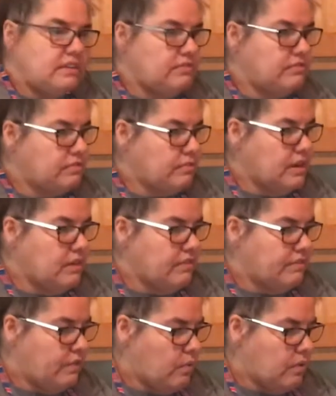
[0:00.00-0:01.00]
use 3 or
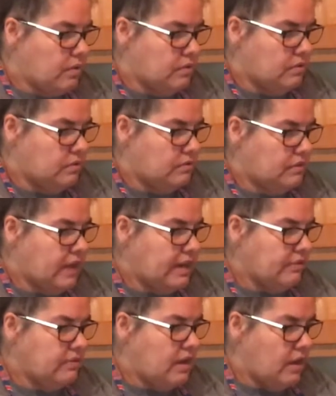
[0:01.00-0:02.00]
4. So I
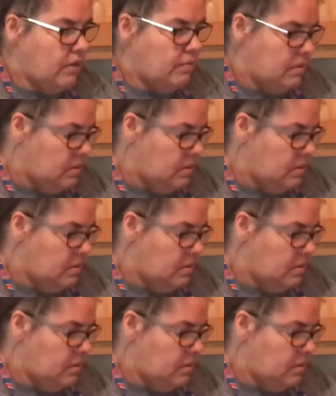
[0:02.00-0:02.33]
don't know